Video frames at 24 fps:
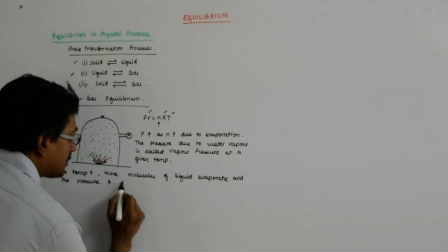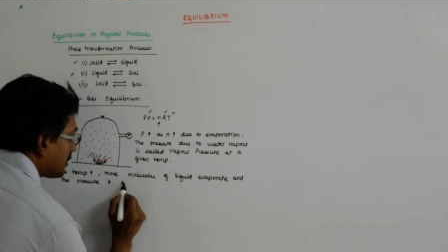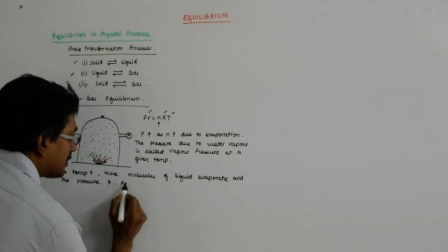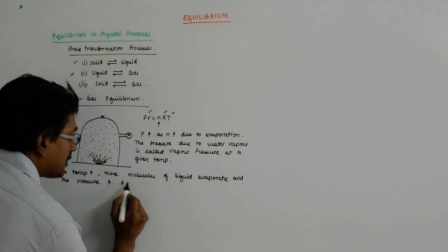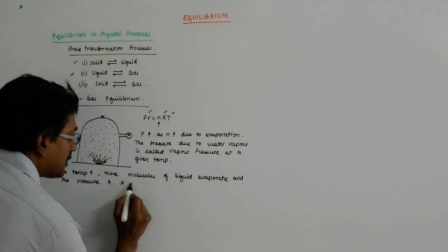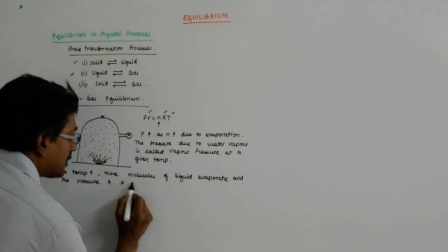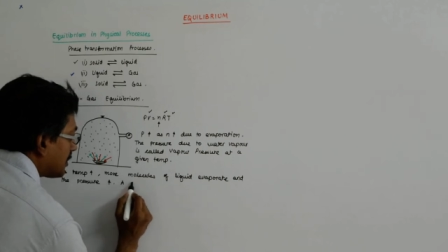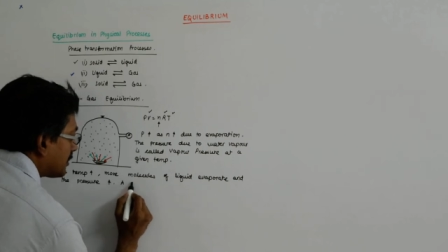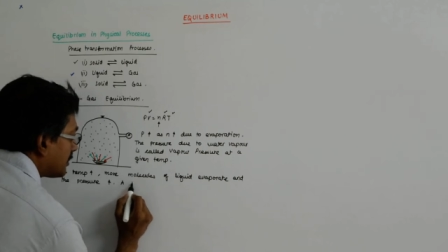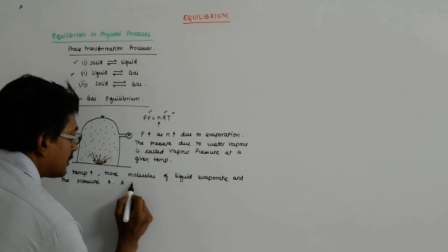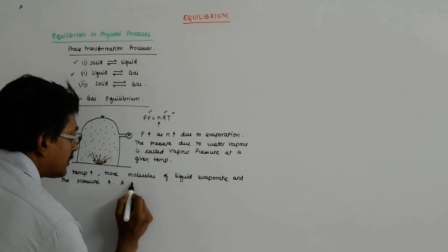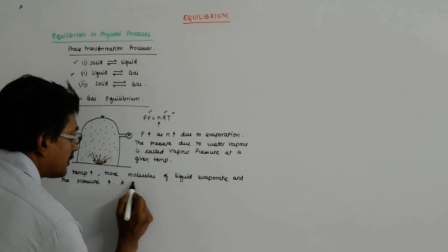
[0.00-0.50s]

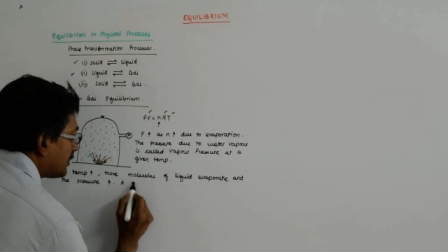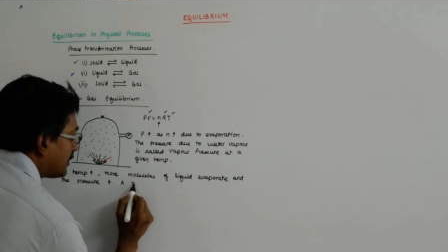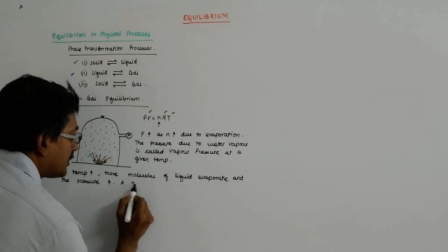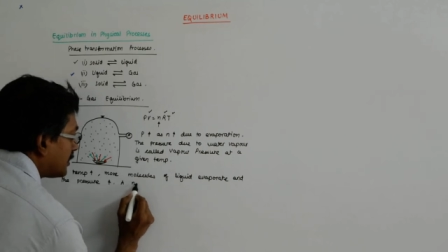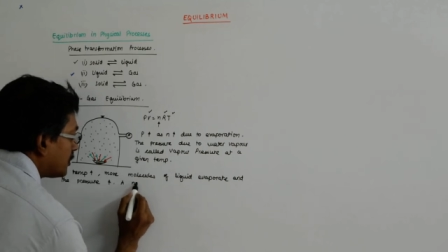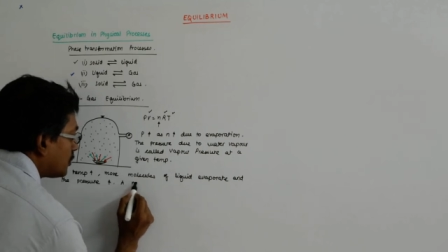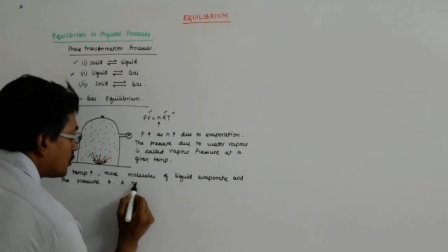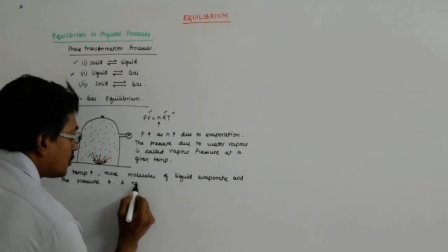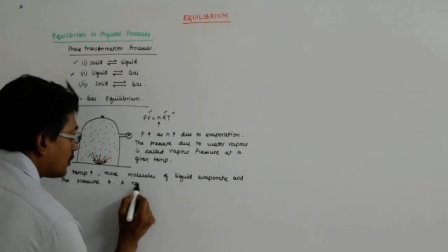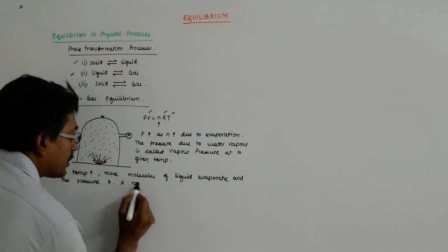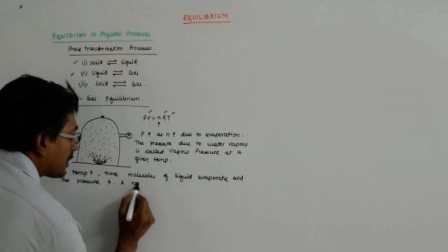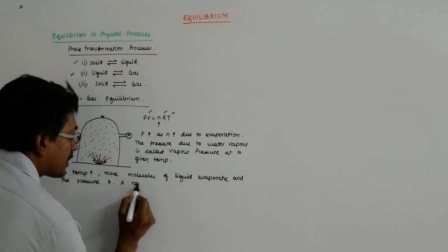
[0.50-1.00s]
a
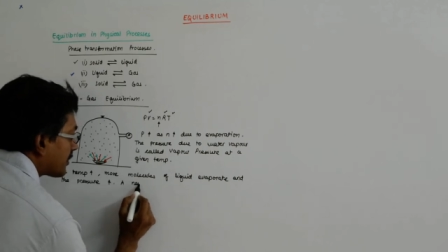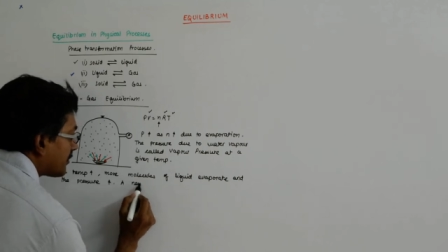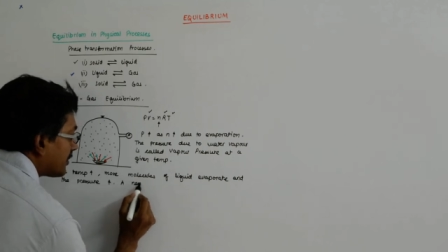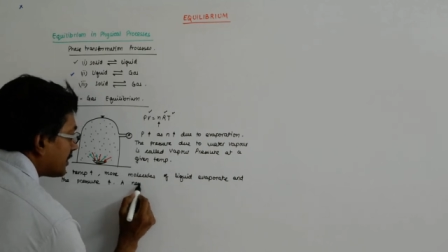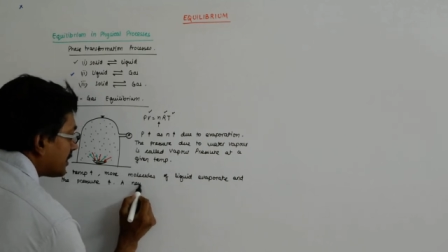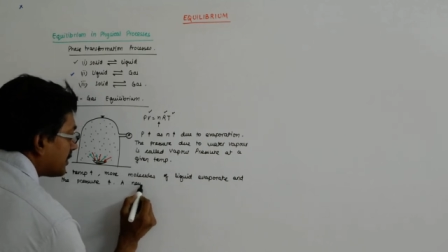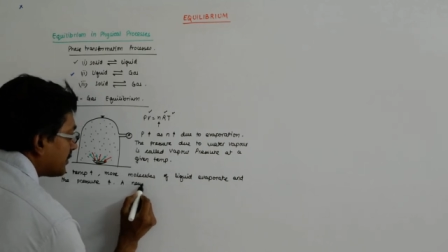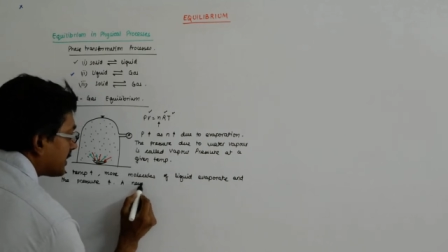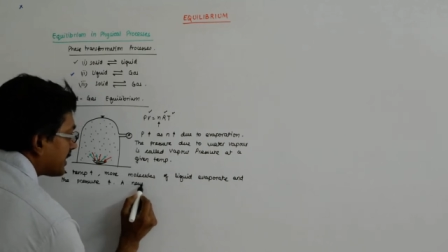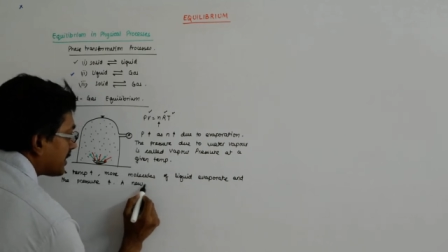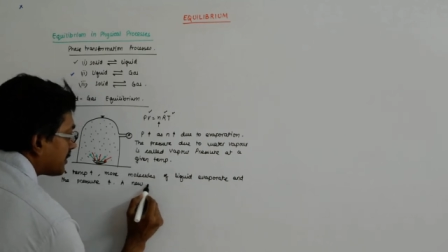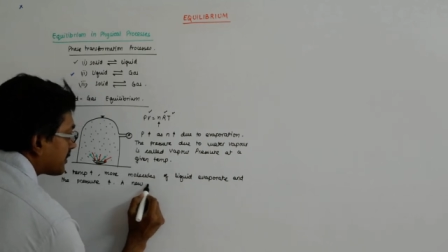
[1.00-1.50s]
new
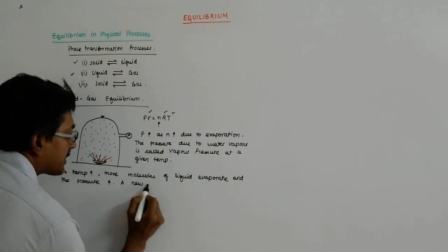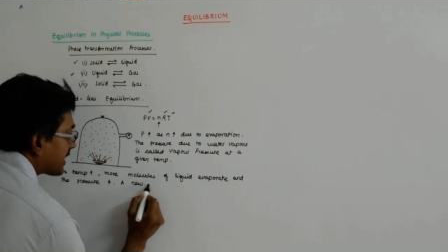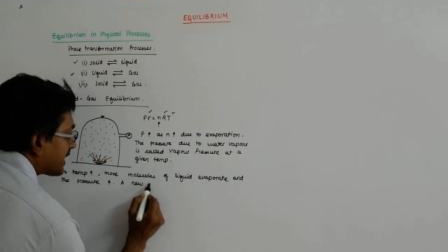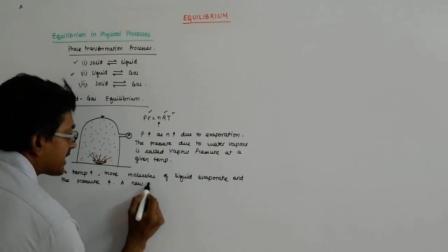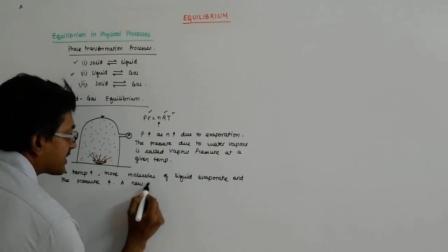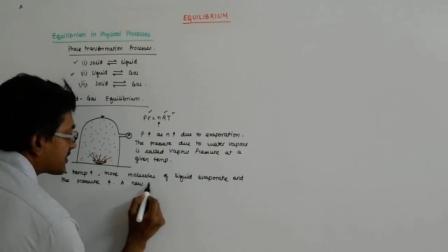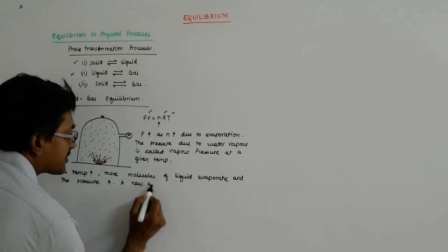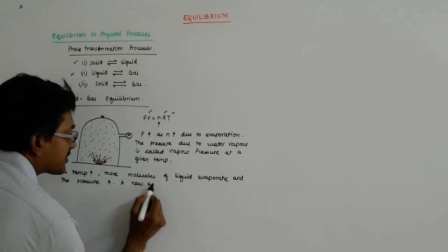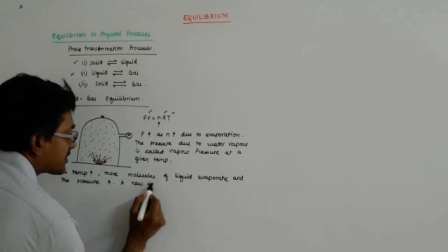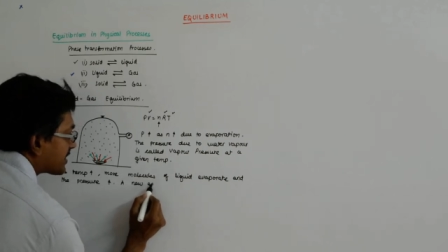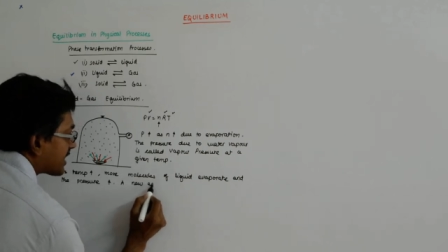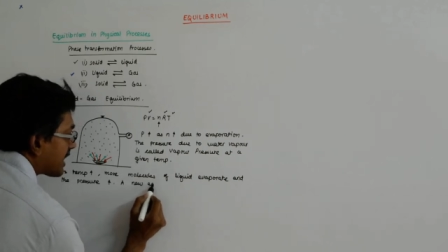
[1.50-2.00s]
equilibrium
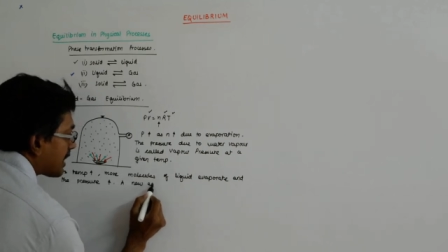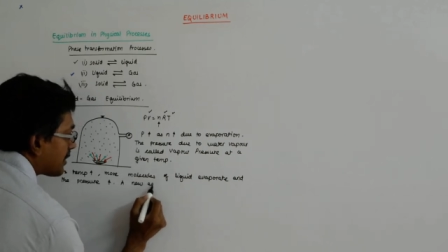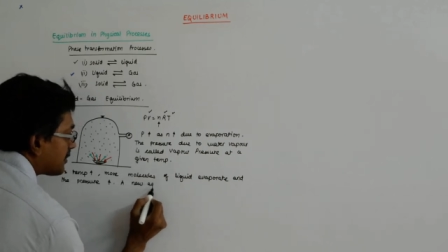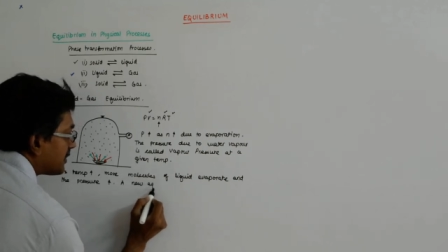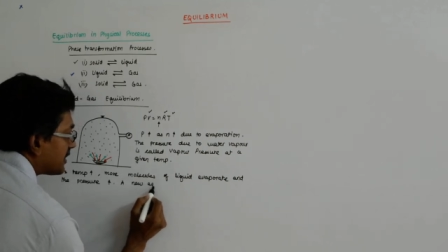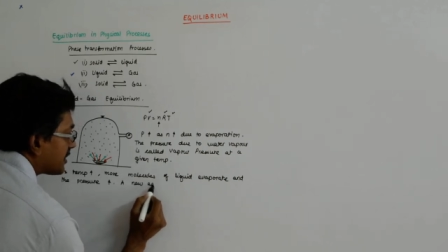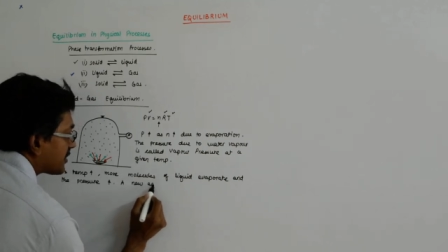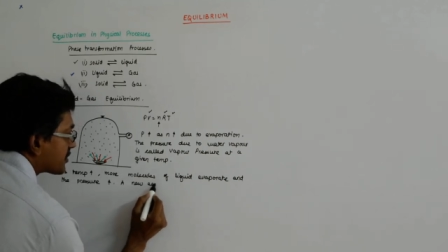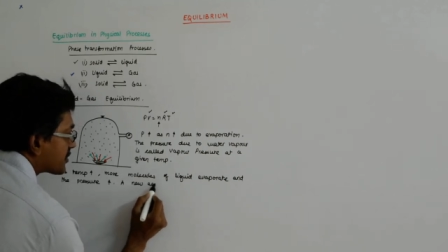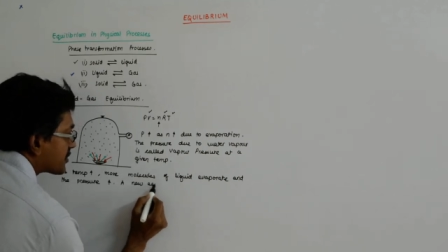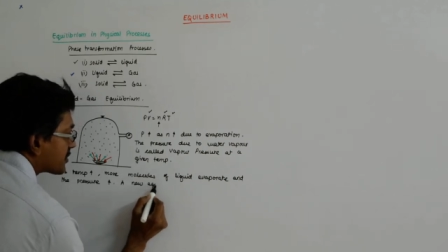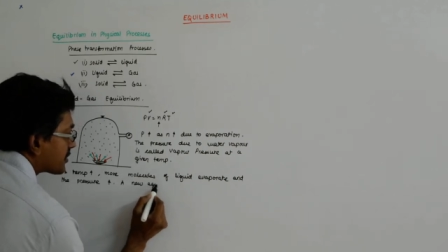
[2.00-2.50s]
gets
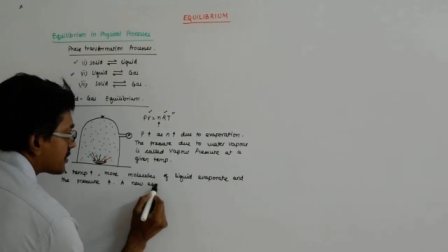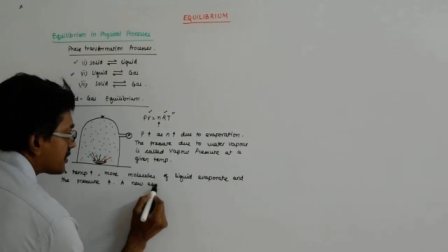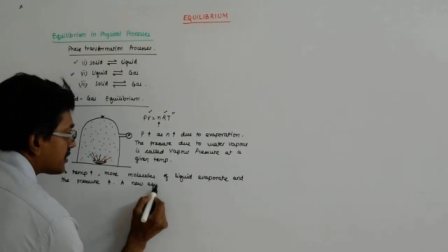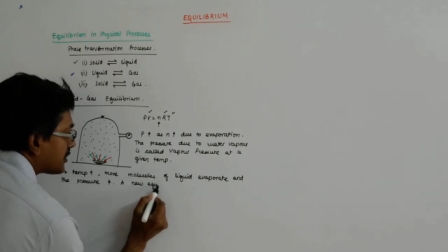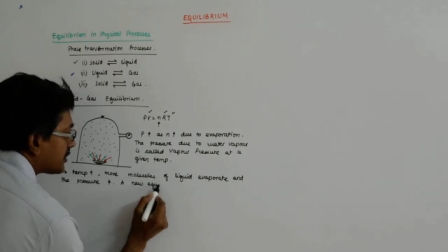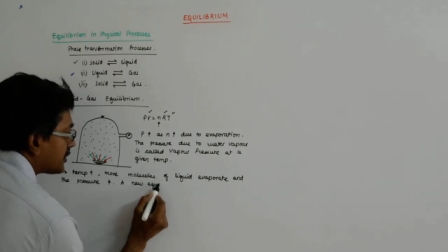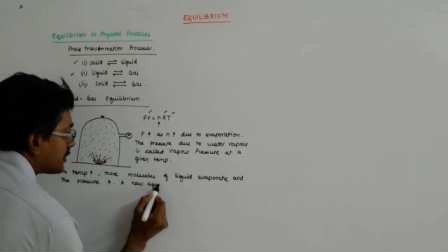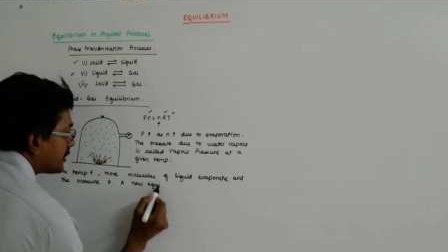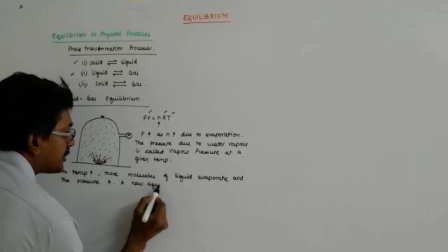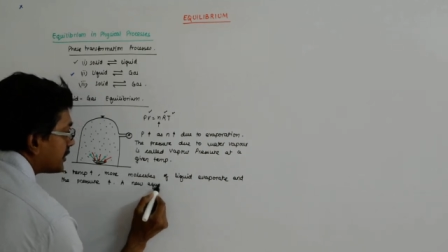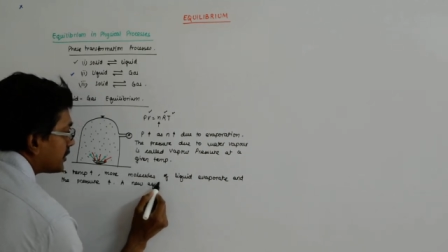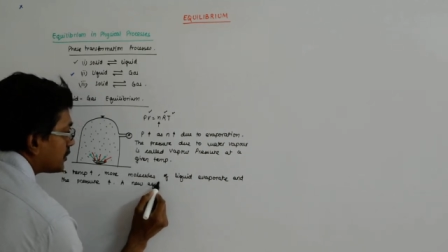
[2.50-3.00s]
established, a
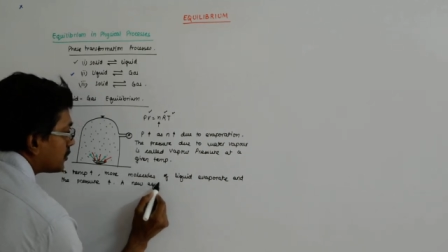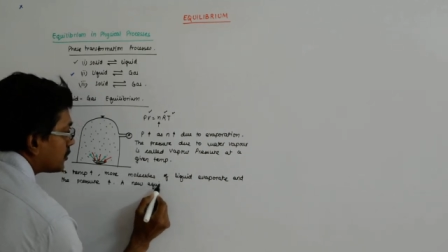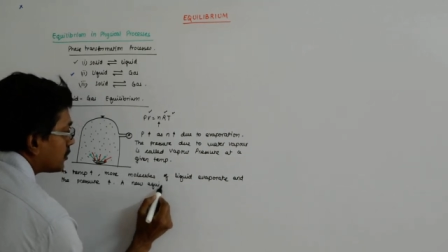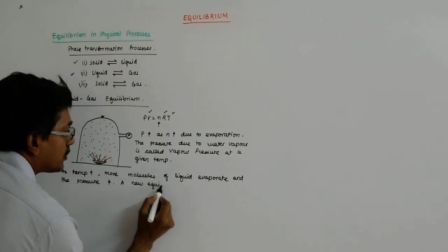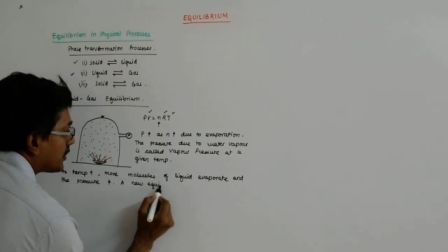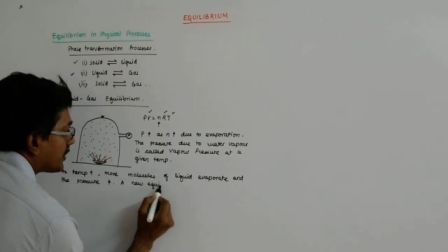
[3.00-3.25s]
new